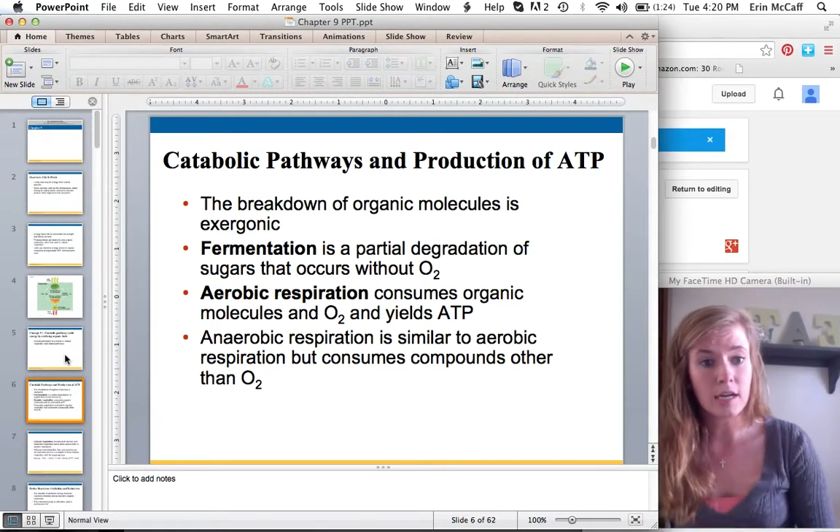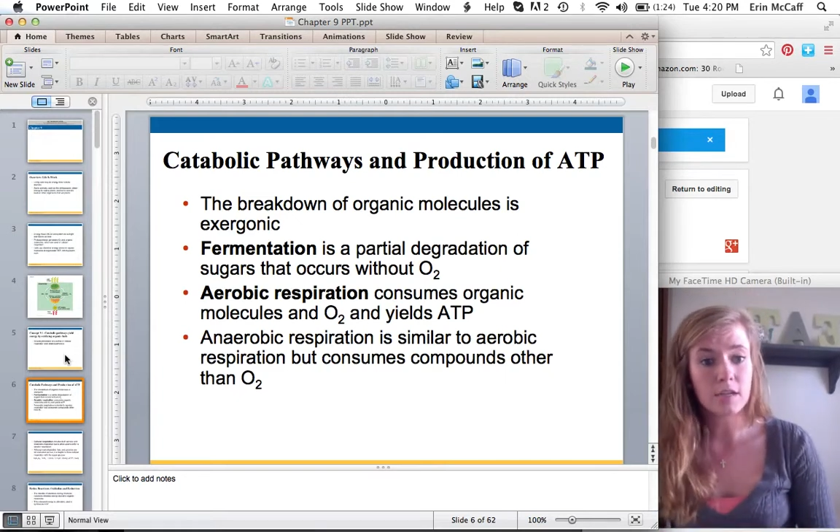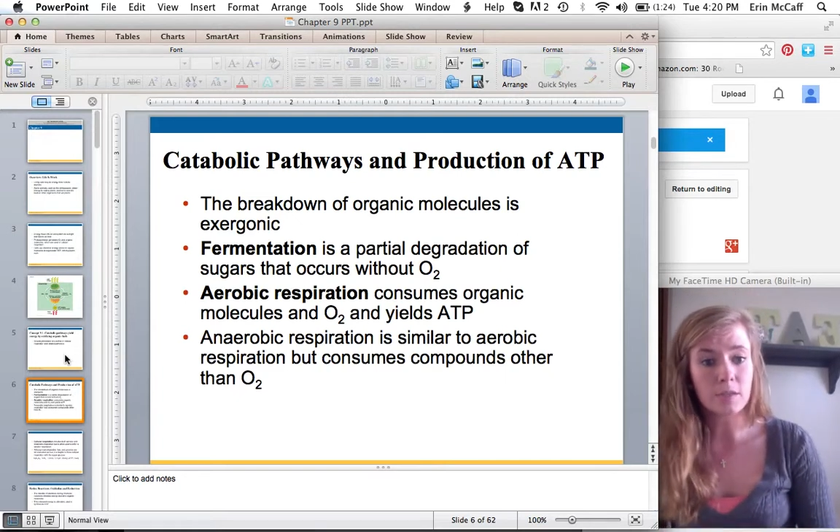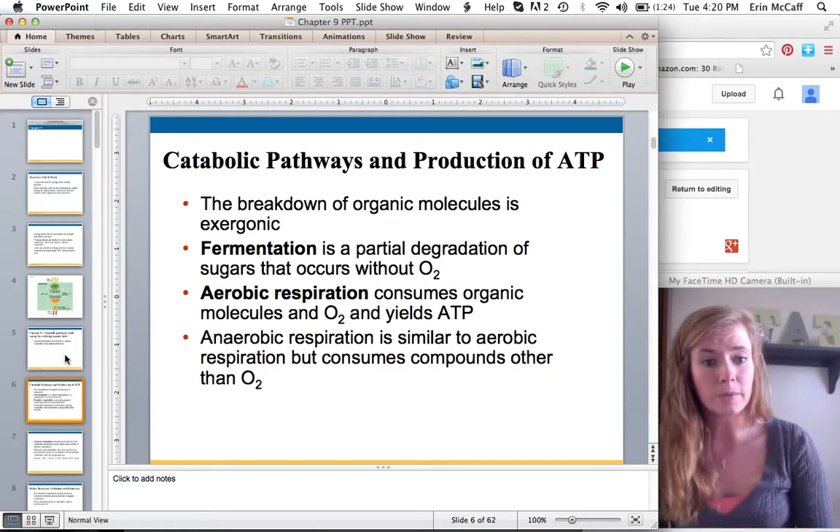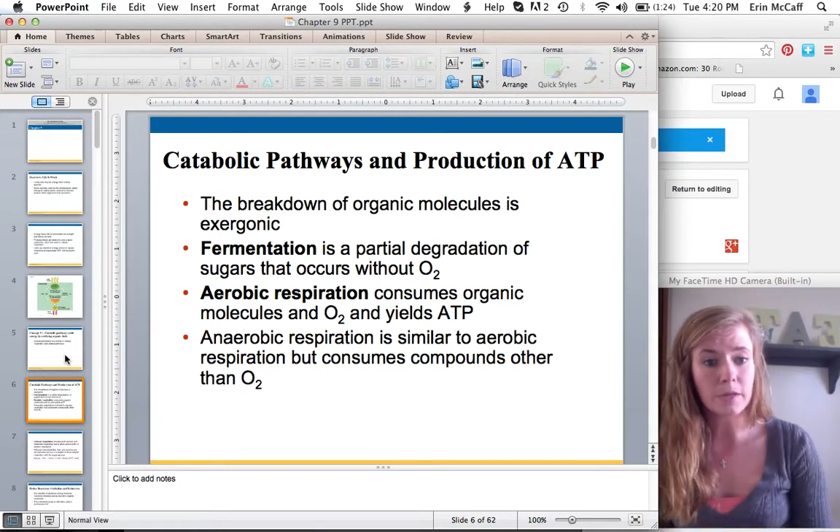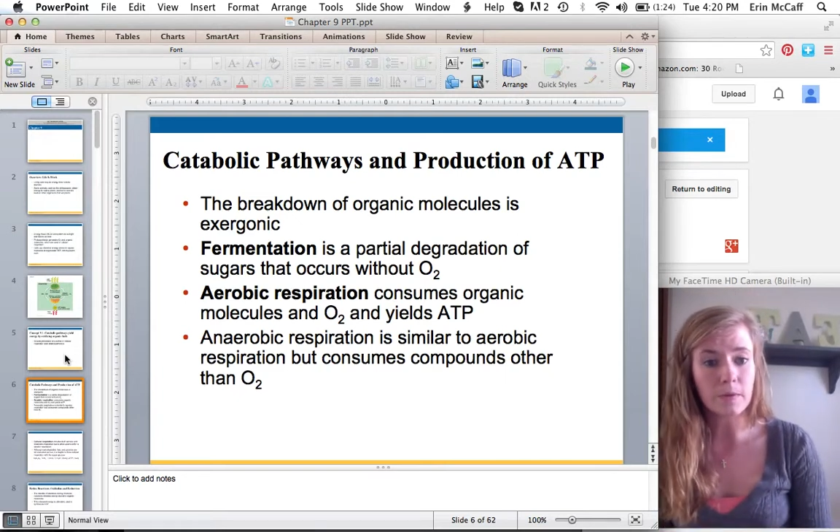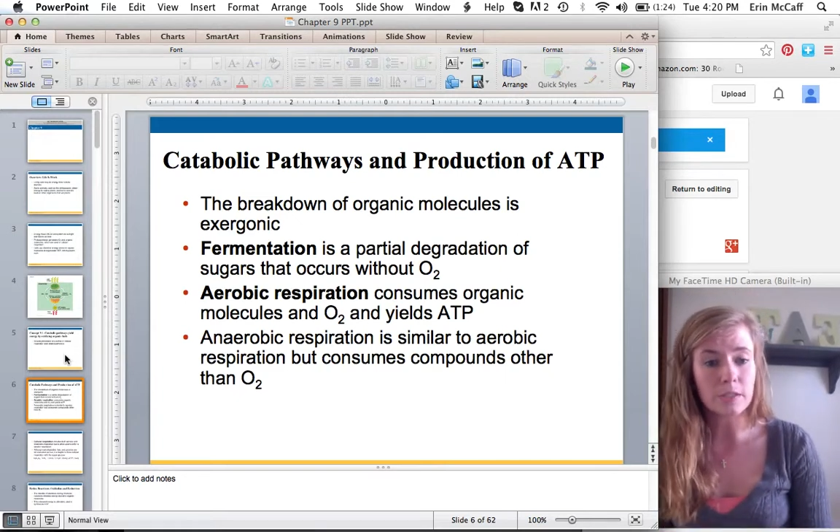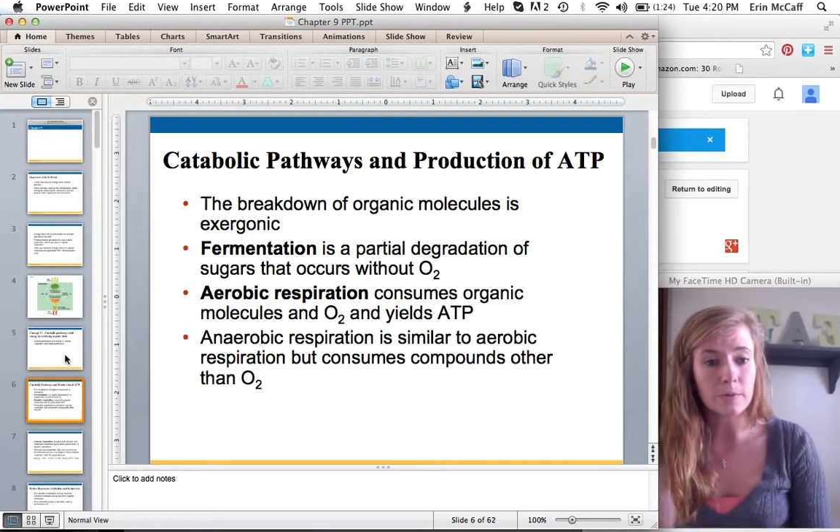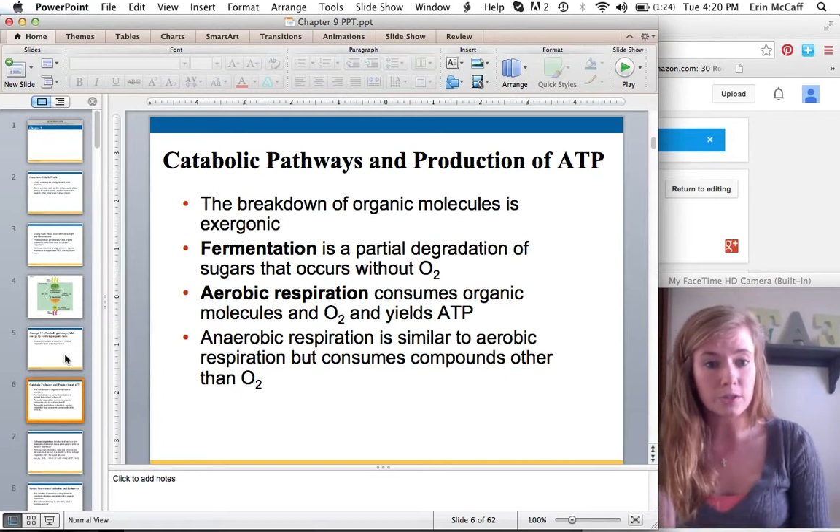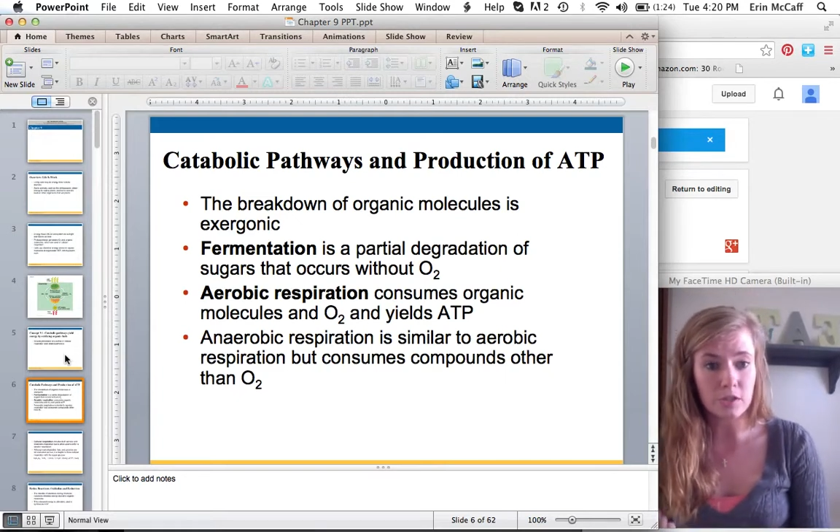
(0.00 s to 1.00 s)
So we can only
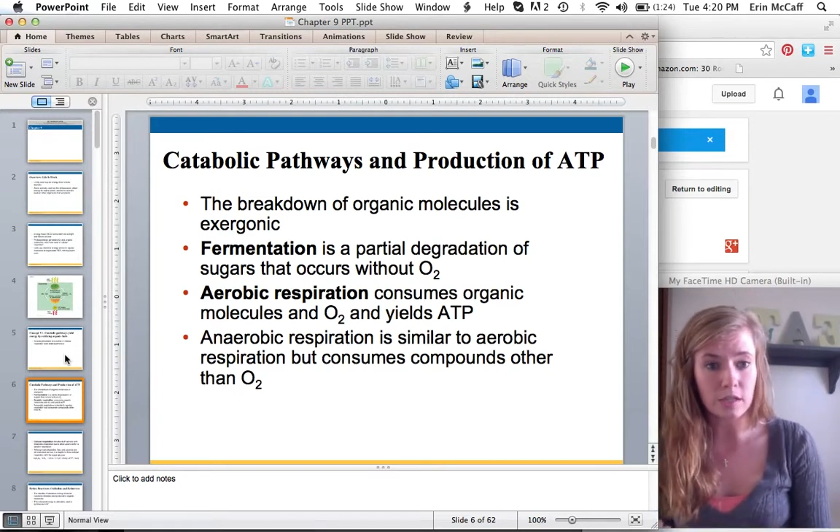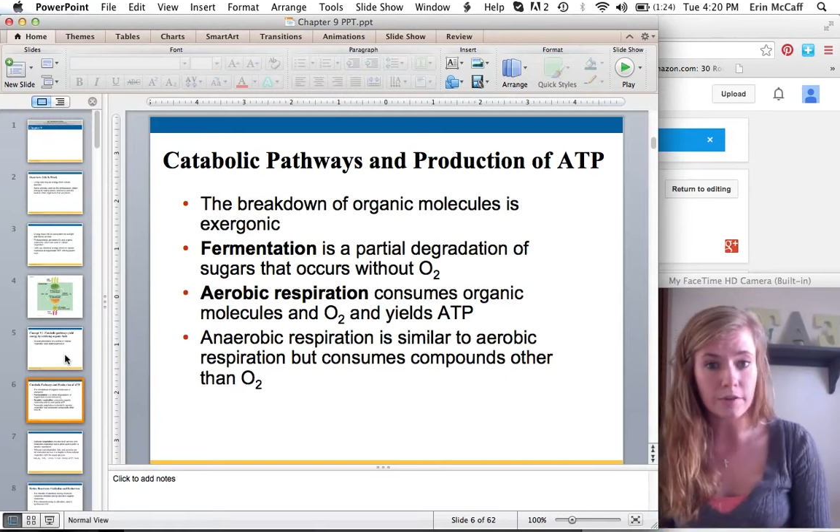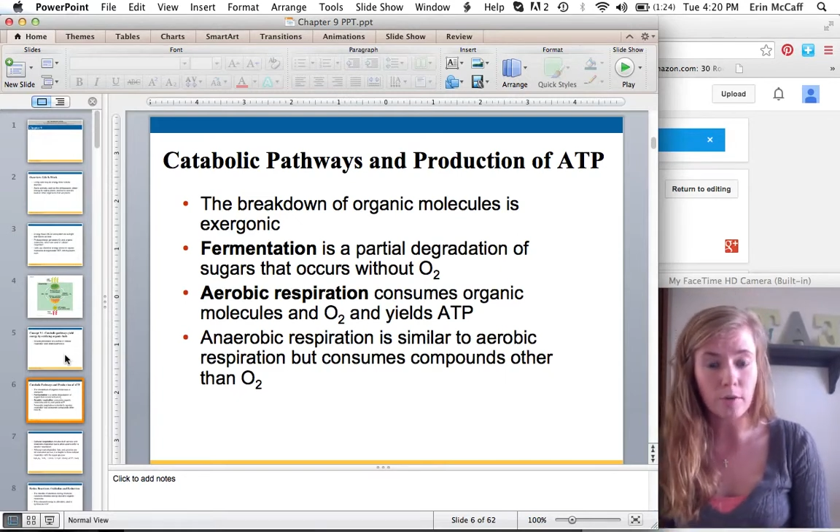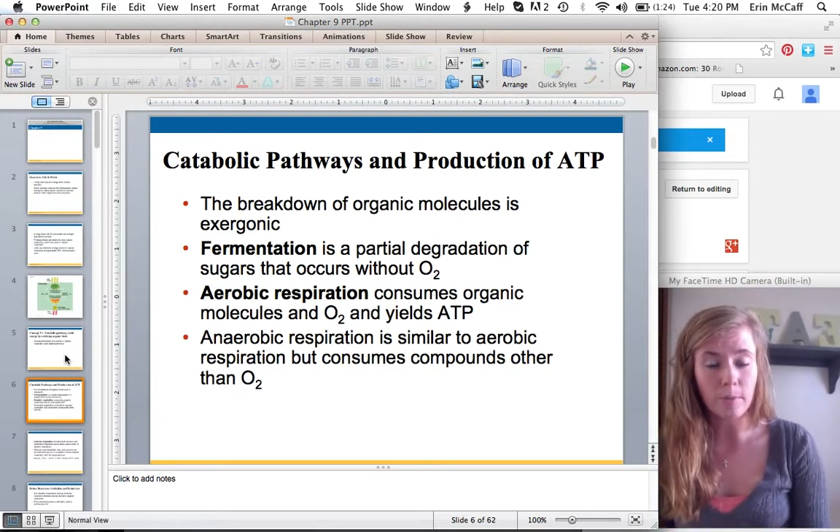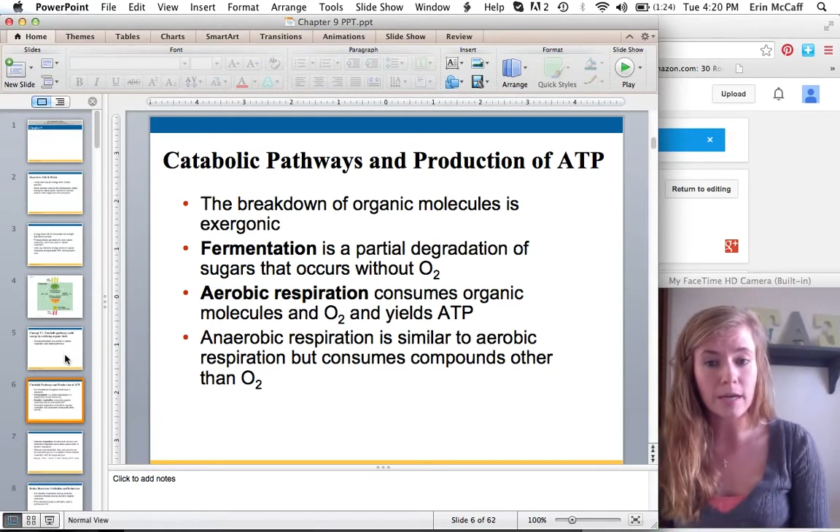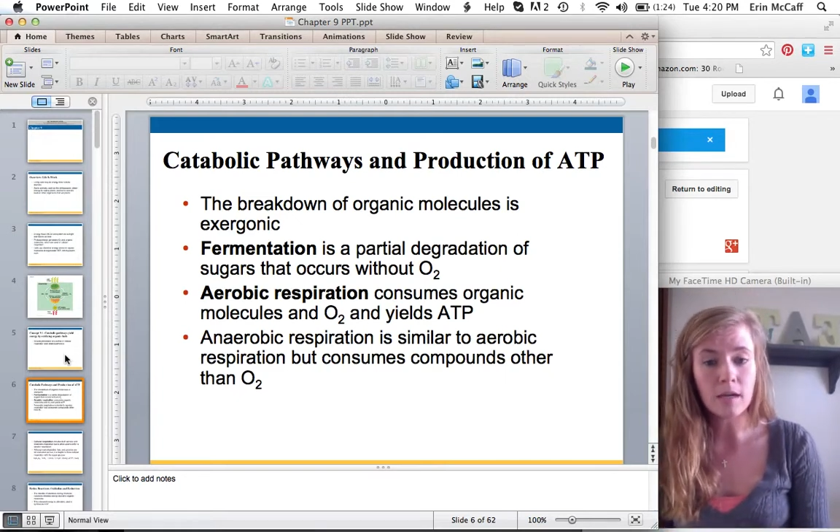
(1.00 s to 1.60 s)
do it just a little bit.